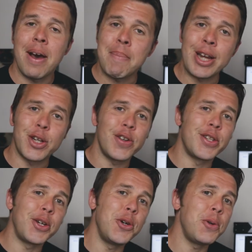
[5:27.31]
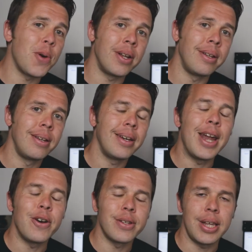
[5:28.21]
make sure it's a good one,
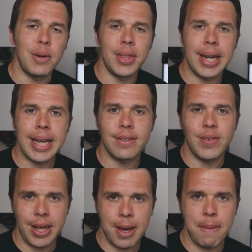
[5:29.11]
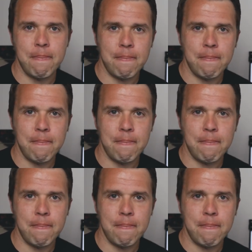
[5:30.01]
and I'll see you in the next video.